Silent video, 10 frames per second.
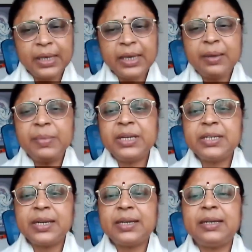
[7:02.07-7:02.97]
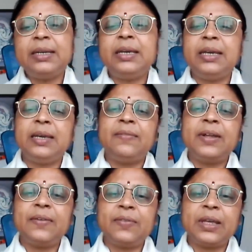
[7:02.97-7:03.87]
Immediately, even
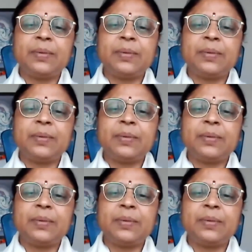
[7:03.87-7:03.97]
if they